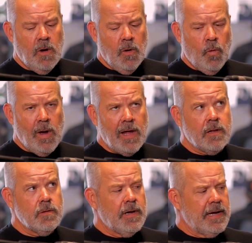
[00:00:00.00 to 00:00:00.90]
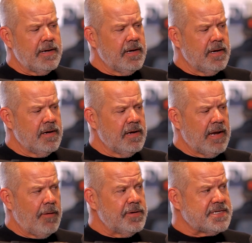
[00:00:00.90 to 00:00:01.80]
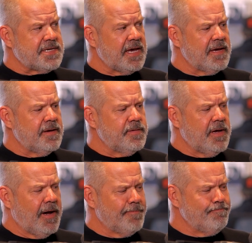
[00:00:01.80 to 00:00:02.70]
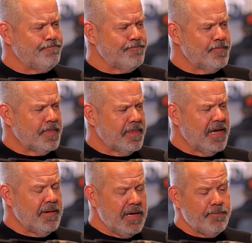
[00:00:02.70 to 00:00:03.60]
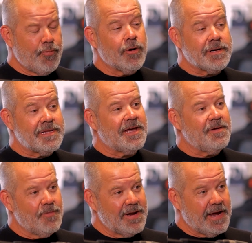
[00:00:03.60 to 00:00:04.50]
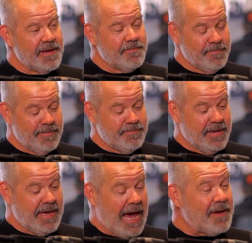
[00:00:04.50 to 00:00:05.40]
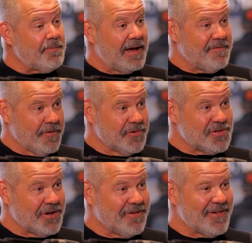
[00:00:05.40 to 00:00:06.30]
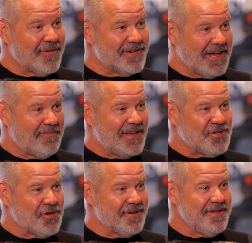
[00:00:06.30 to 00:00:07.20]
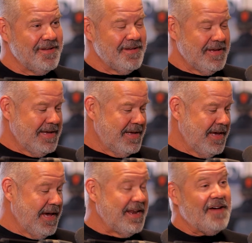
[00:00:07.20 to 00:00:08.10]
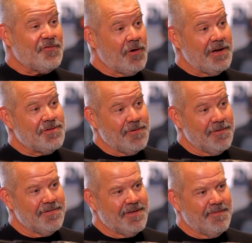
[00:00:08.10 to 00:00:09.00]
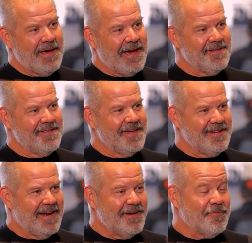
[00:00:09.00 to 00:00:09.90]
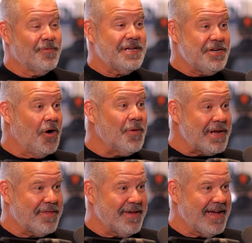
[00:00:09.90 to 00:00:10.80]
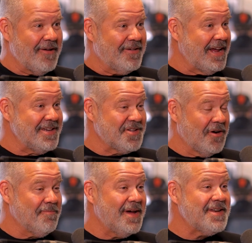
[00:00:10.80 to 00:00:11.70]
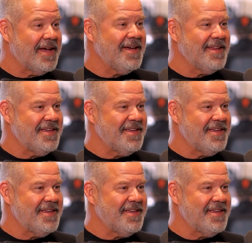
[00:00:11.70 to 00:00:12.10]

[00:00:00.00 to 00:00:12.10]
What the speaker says: Well, I would say, importantly, when I had my first interview, as I mentioned, and after I told the man that I didn't really know anything, how could I start Monday?